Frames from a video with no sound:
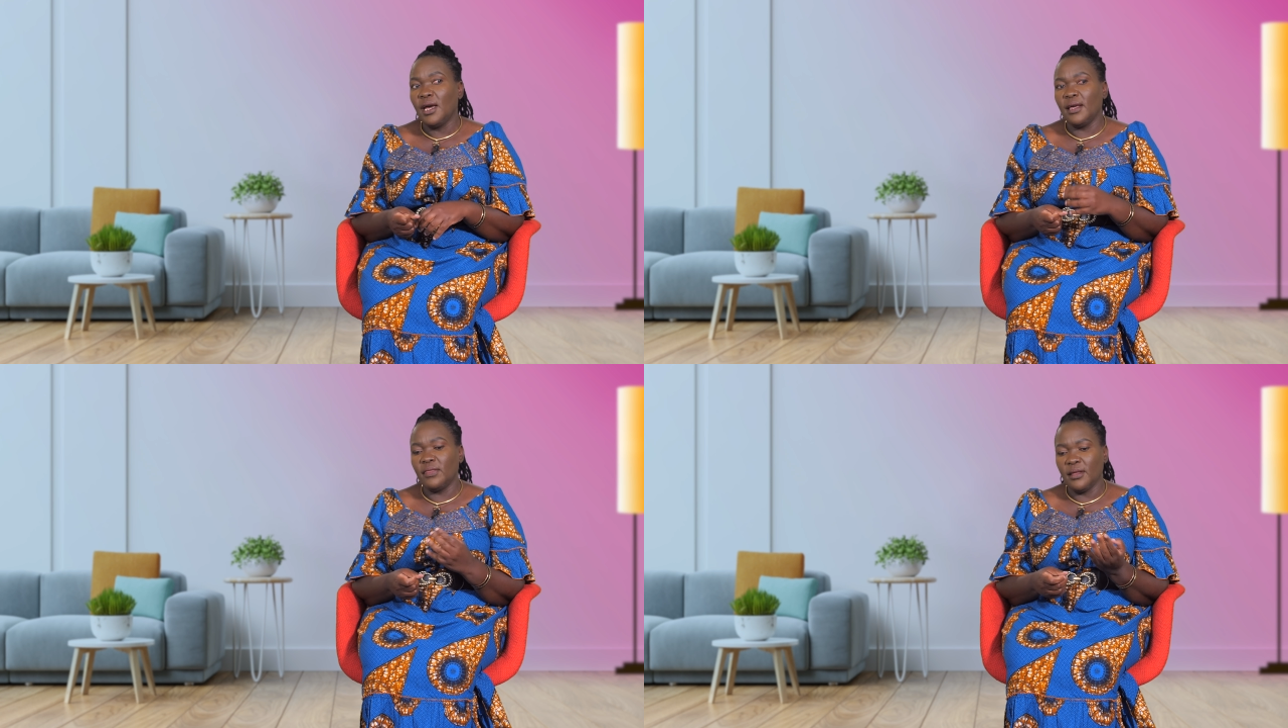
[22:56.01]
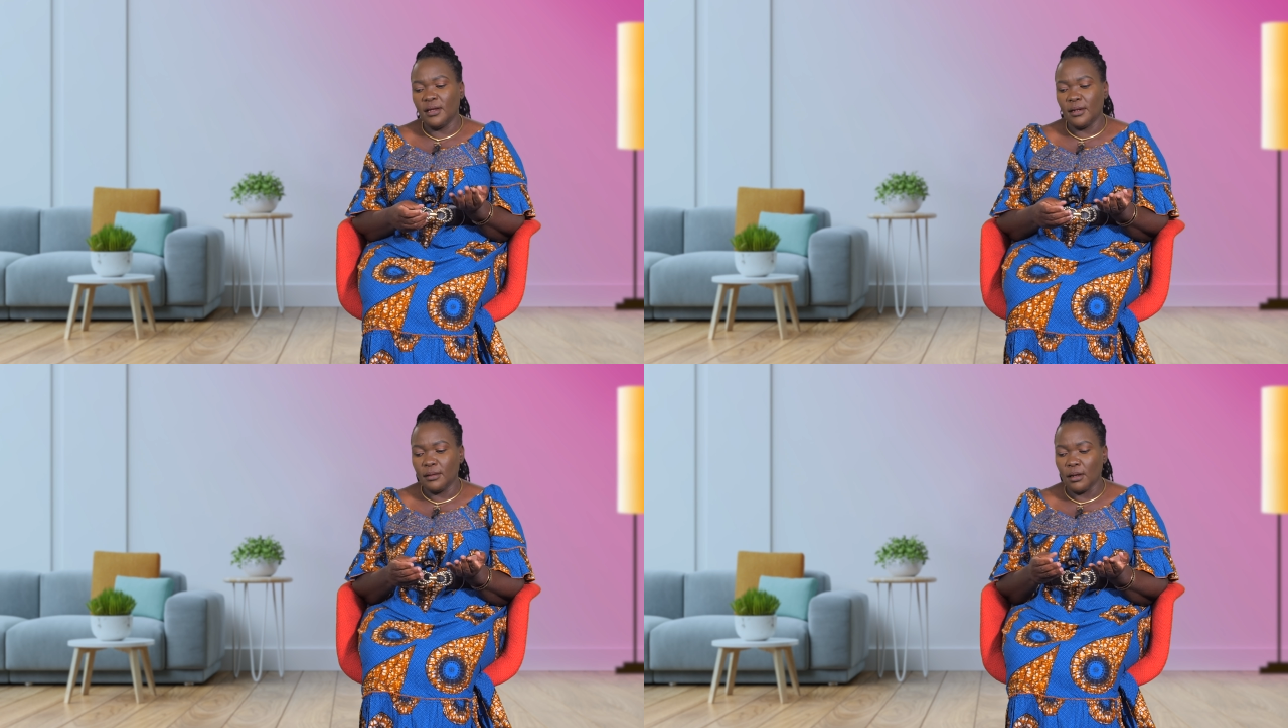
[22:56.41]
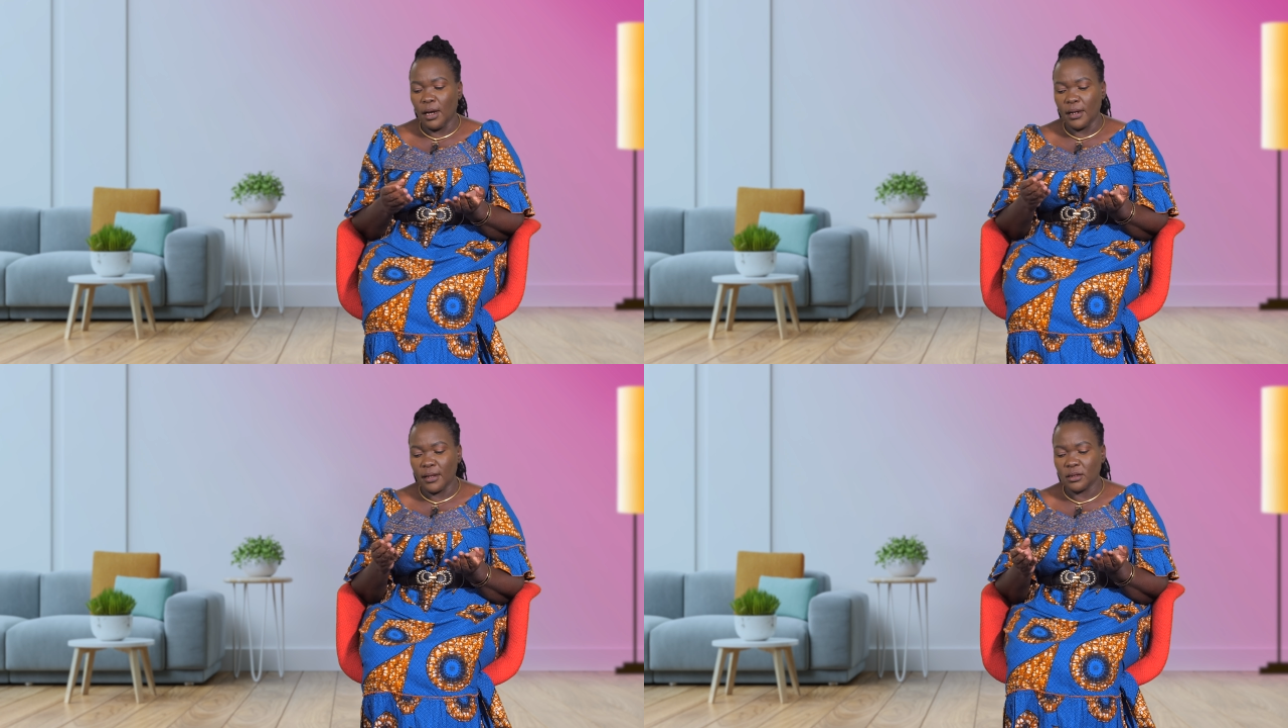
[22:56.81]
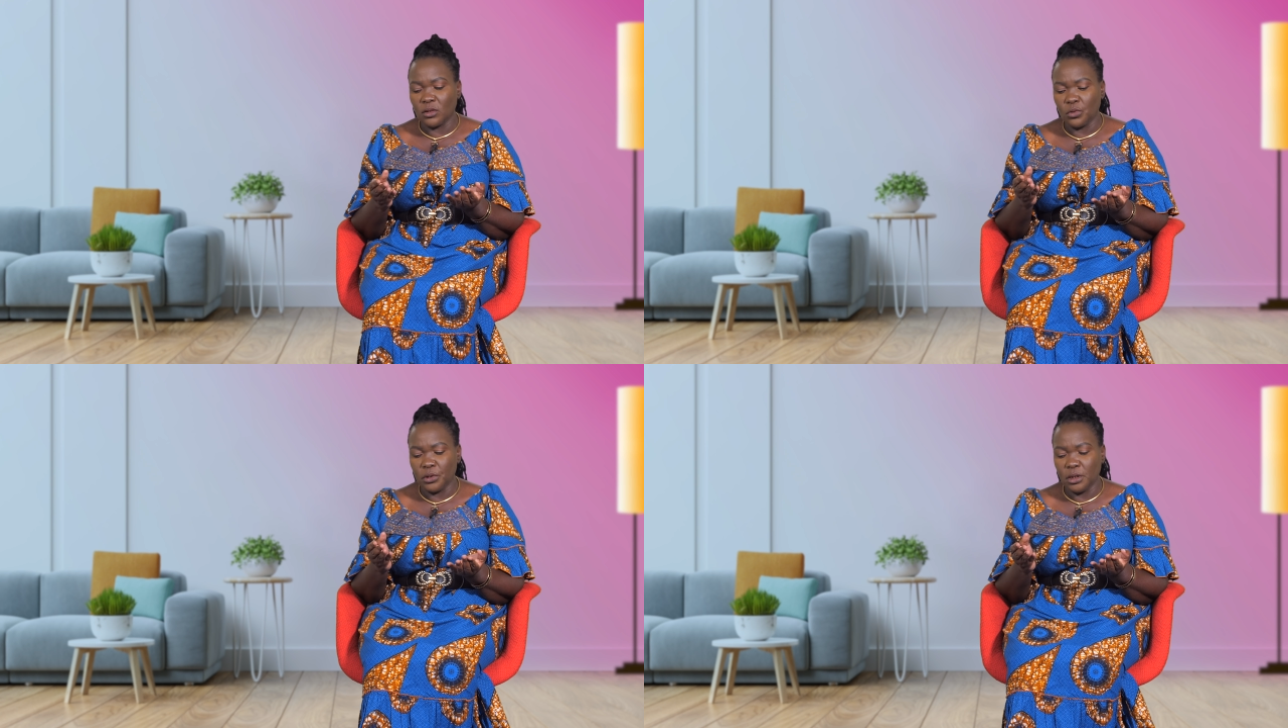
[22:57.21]
And then another
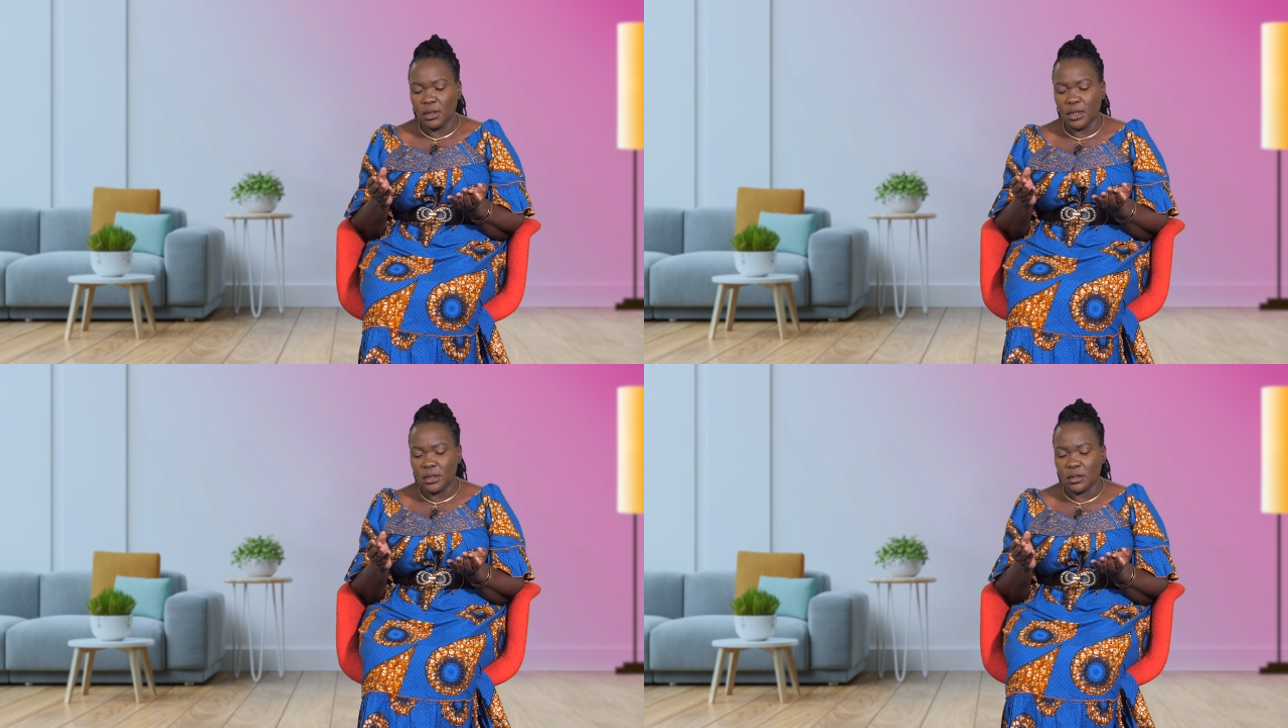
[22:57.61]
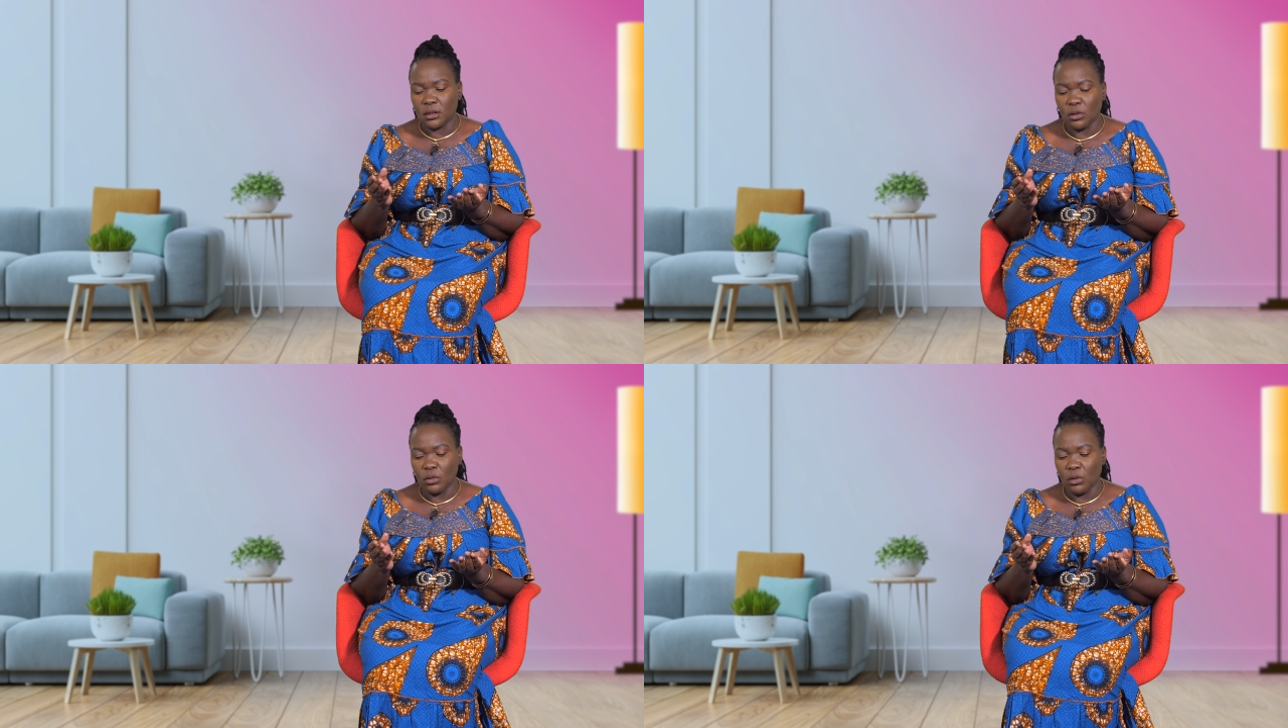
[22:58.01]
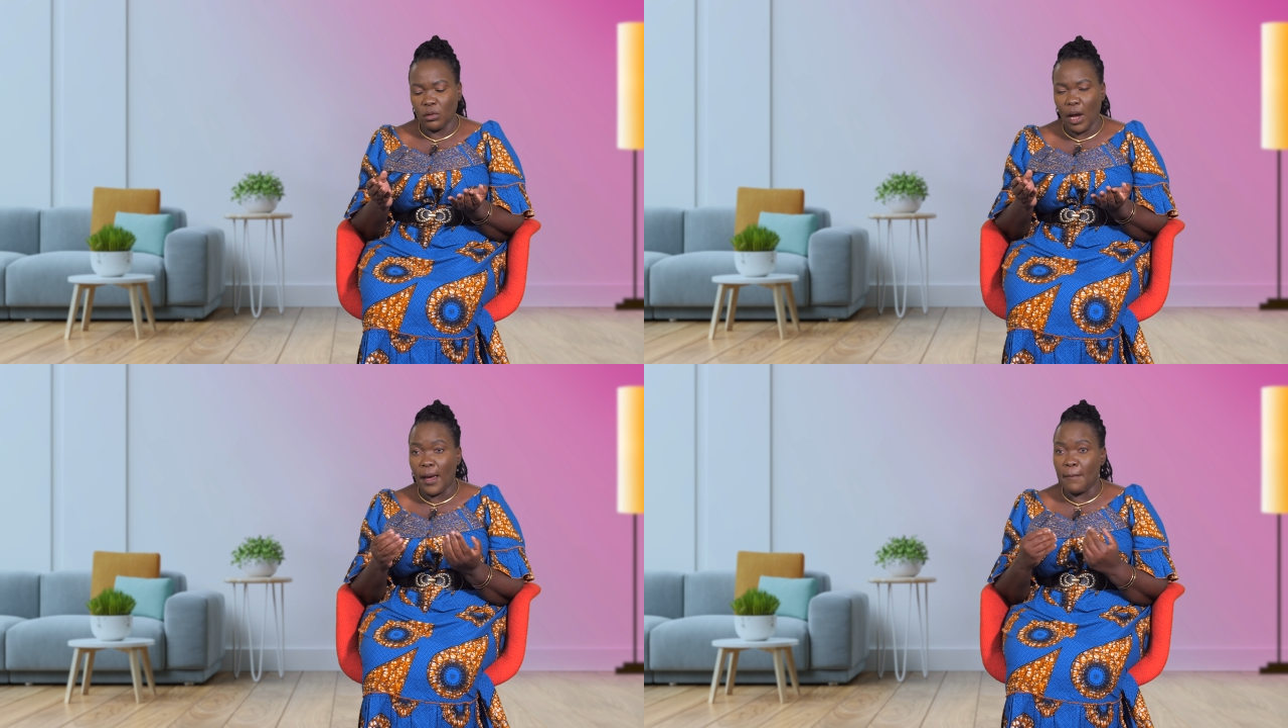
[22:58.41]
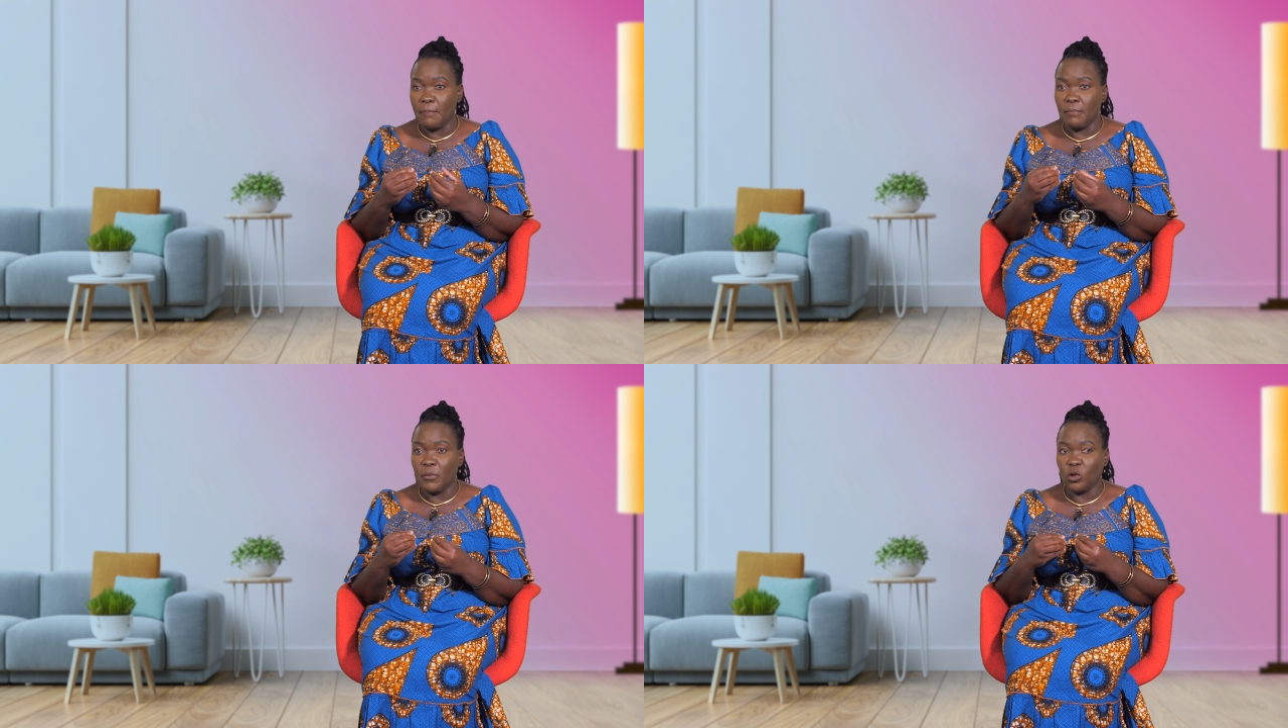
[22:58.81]
story that I
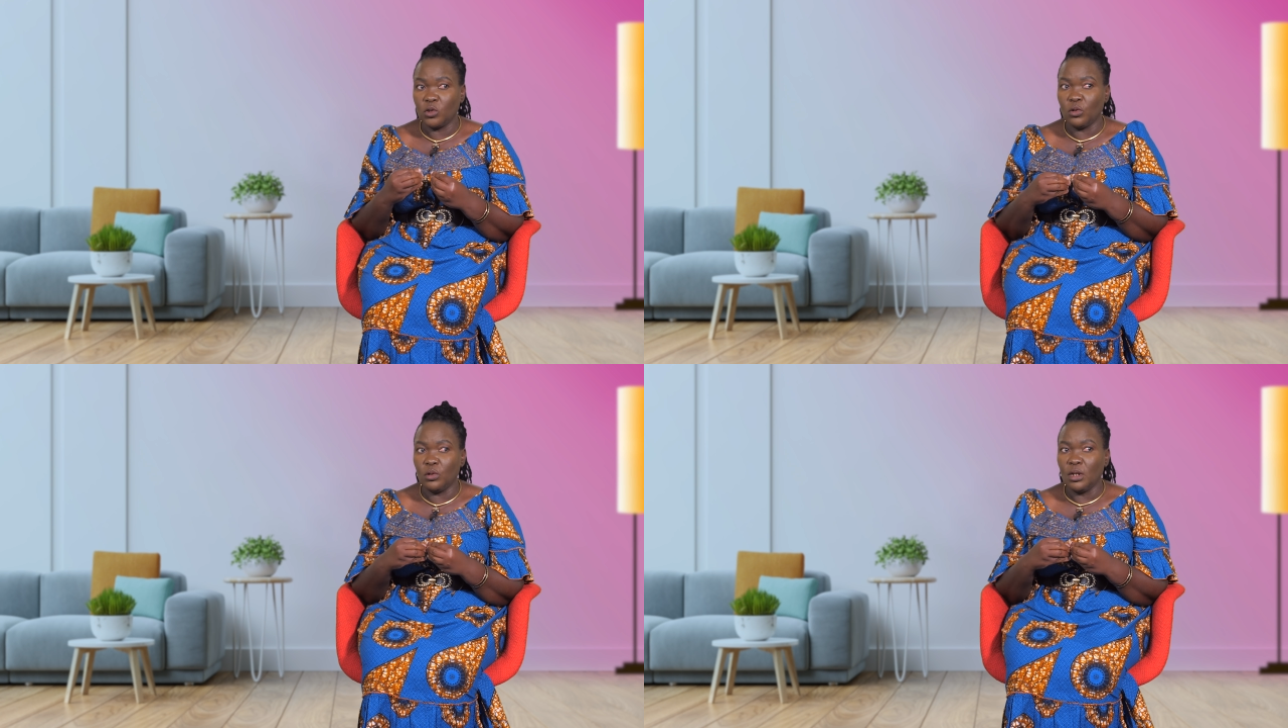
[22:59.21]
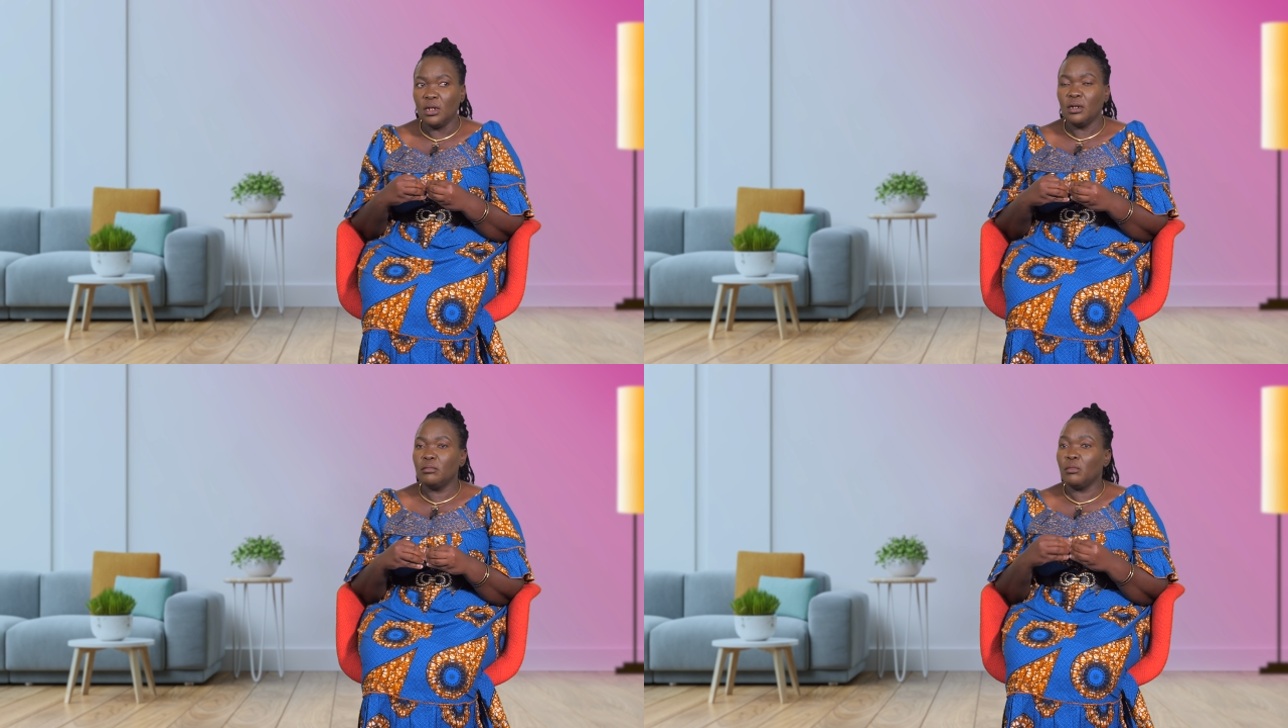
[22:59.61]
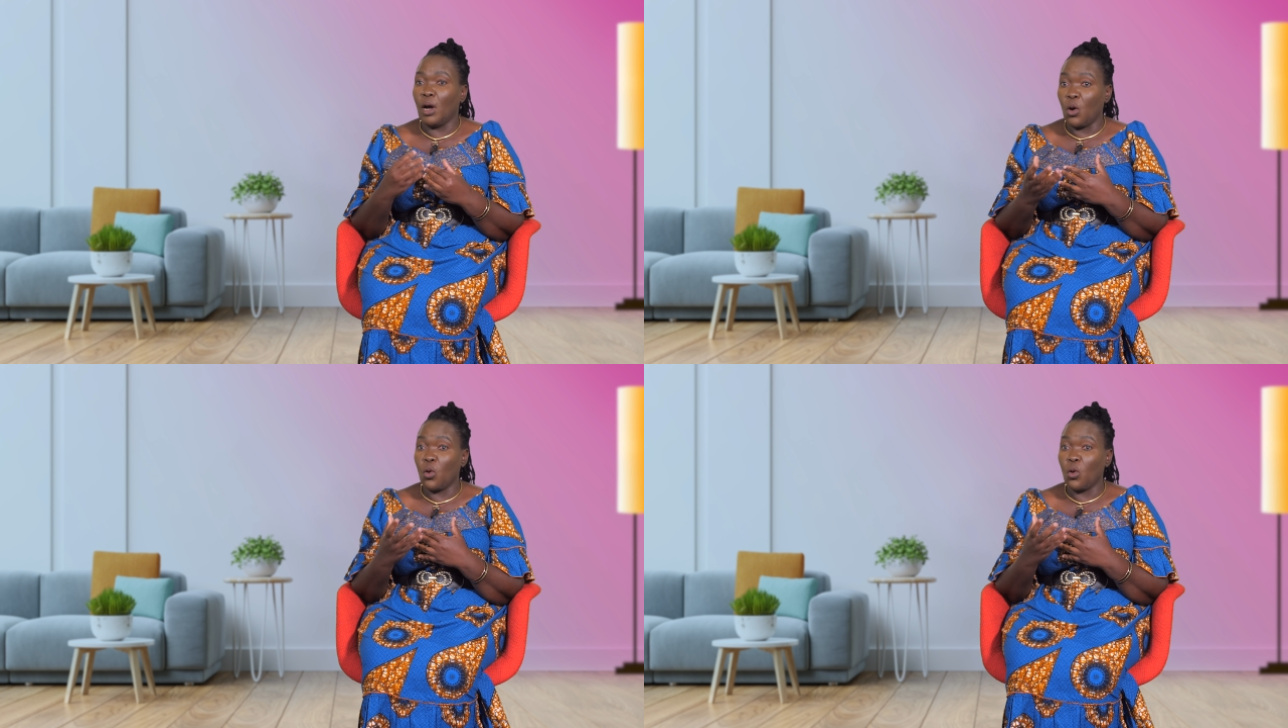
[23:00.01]
am also uh,